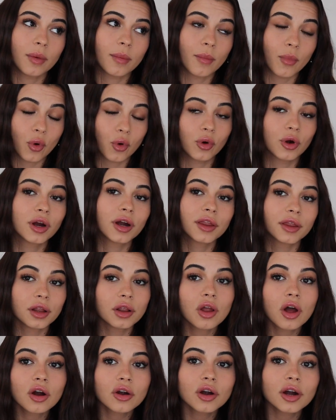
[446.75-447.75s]
more in the
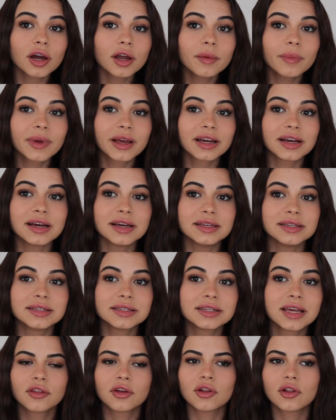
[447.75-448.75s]
long run,
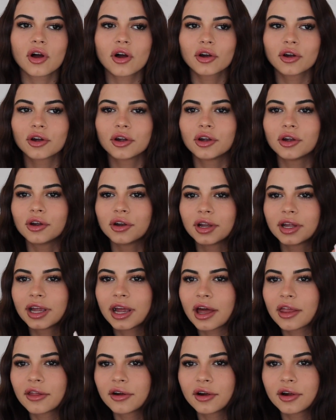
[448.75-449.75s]
because the longer you're
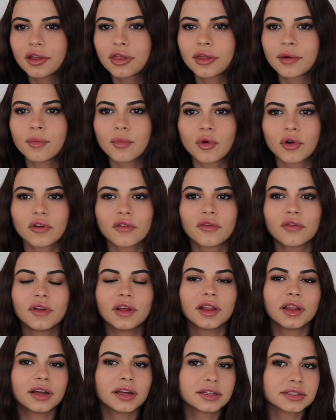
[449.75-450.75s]
together, the more
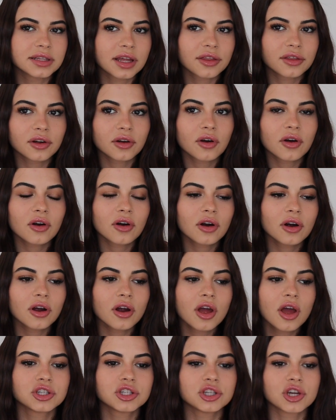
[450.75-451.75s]
feelings that there
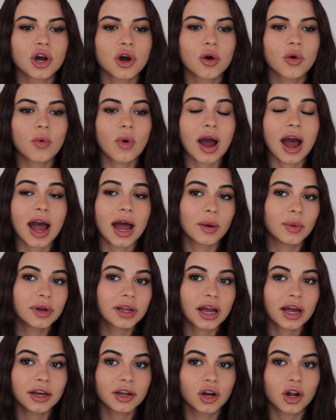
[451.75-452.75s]
are. So I would
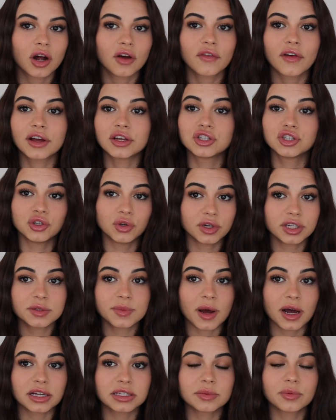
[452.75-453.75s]
cut it off as soon as
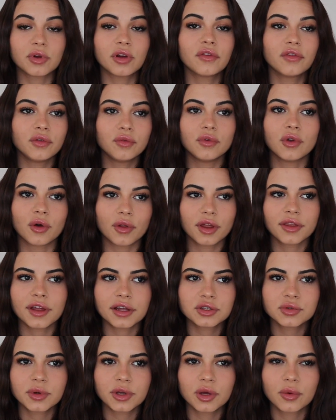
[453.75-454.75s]
possible. If you know that
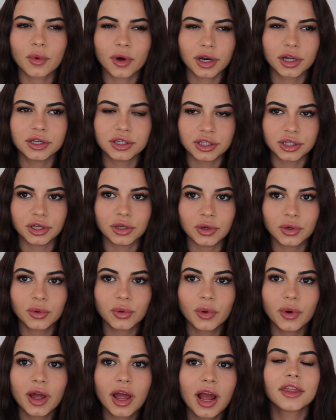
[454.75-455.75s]
that's what you want to
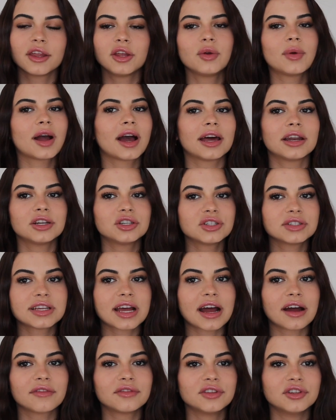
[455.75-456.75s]
do, then you kind of just
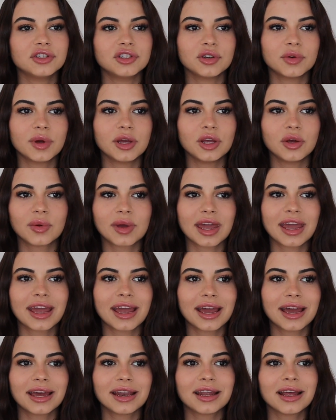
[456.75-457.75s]
have to do it. You
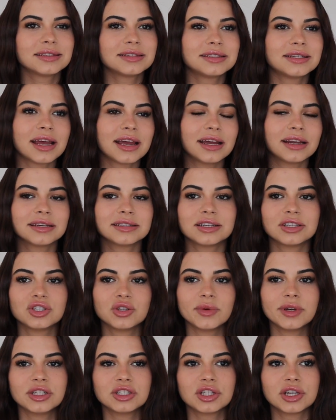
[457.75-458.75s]
can't stay in a
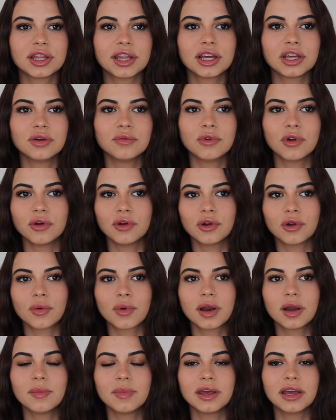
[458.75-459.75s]
situation that you know you don't
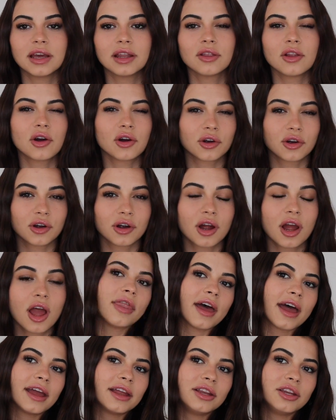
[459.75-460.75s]
want to be in longer
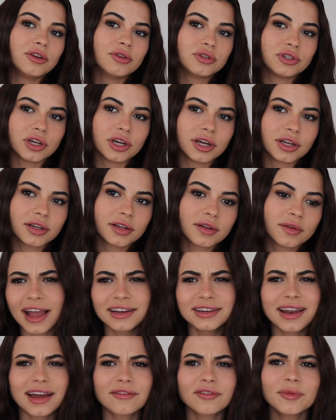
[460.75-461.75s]
than you should.
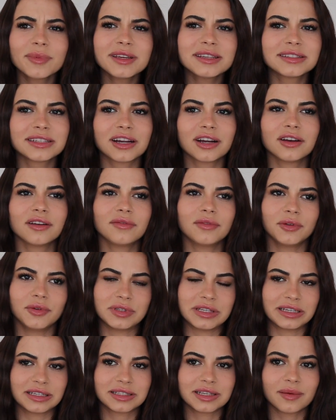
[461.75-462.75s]
And never be scared of
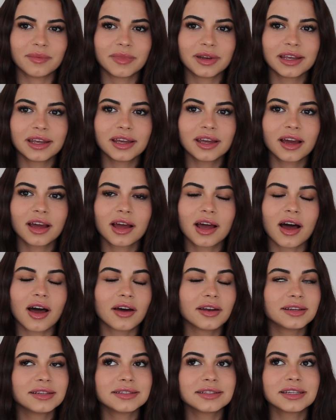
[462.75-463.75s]
losing somebody.
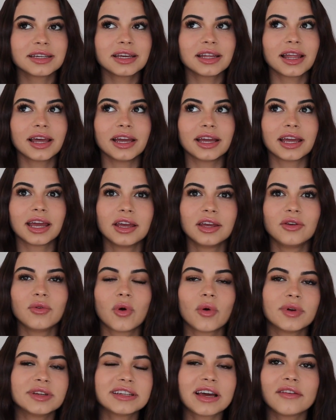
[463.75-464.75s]
Honestly, like, you
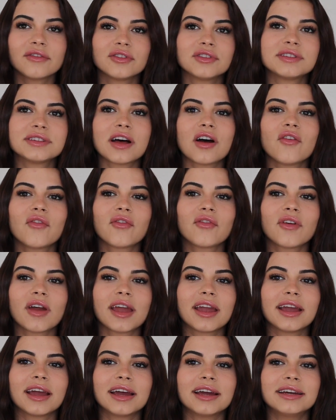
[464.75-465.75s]
always have yourself,
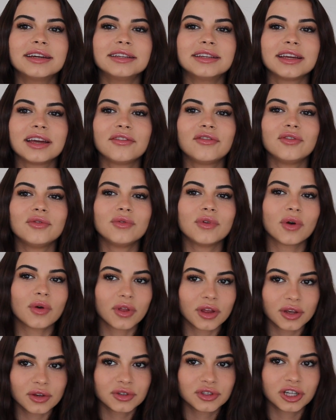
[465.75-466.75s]
and if you know
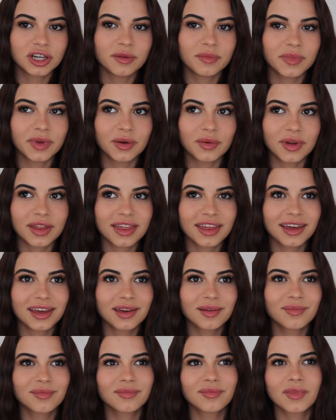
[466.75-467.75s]
that you shouldn't be with
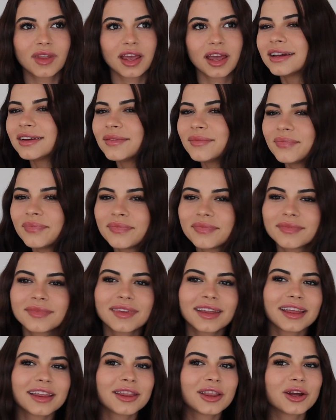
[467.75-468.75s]
him,
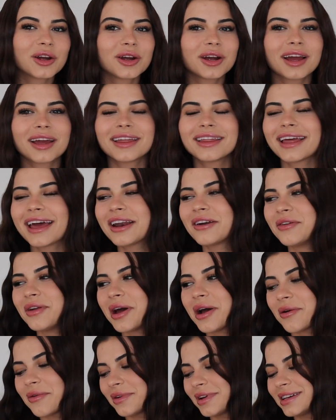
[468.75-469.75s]
I don't
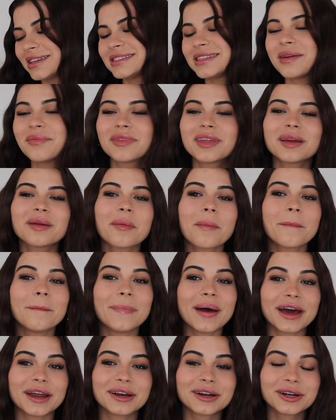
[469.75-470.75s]
know, something
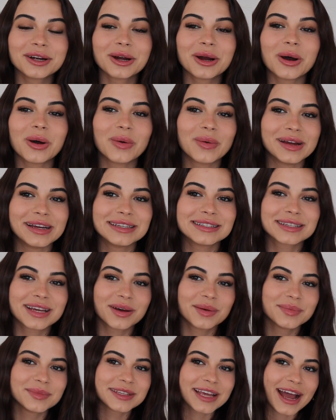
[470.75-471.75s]
better always
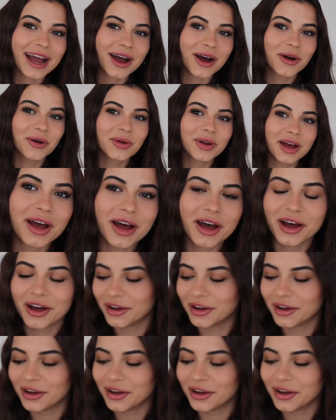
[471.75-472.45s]
comes out.